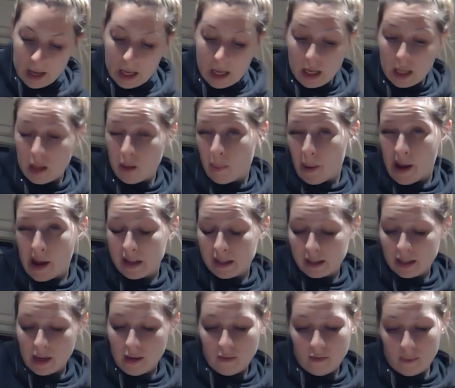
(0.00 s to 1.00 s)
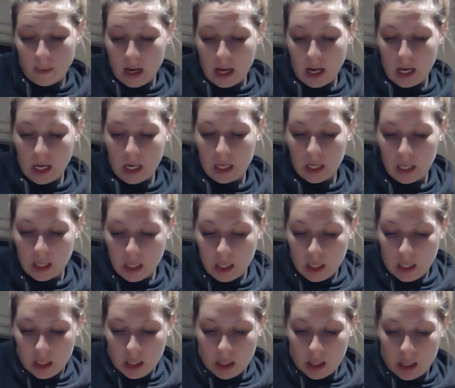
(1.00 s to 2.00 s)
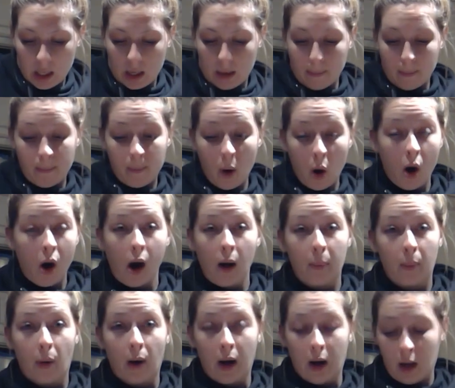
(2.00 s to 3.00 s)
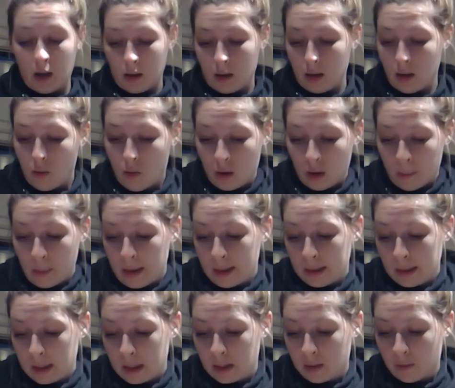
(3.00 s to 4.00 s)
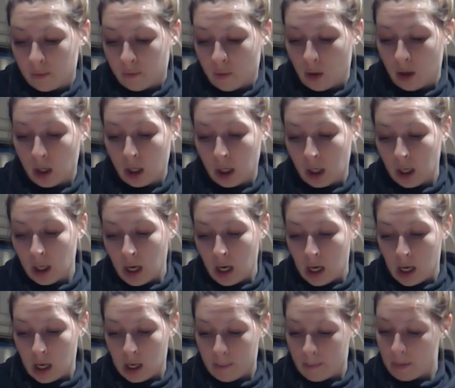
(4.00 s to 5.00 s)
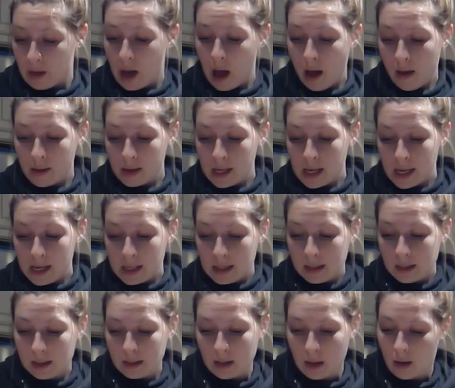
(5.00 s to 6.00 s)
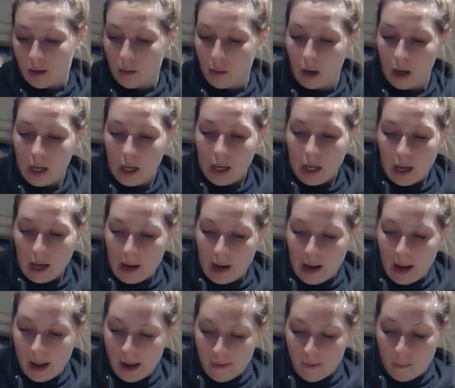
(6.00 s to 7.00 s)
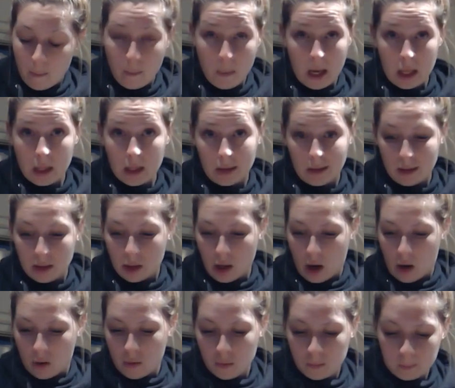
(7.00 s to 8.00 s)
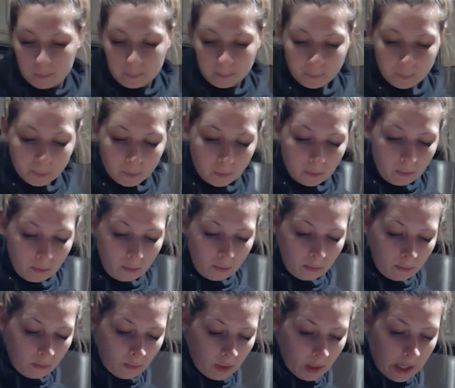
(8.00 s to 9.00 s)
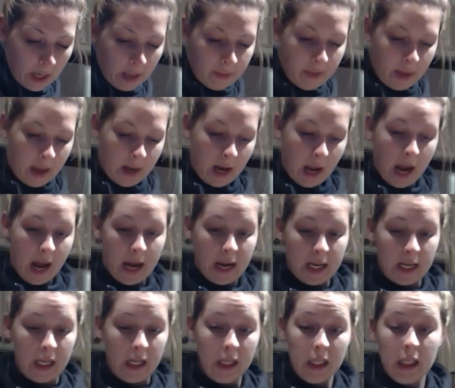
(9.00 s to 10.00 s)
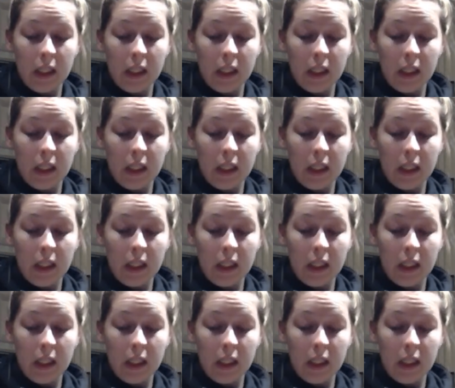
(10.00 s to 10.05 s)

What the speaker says: In the past I've made paw print ornaments for the holidays, so I made this dough and then I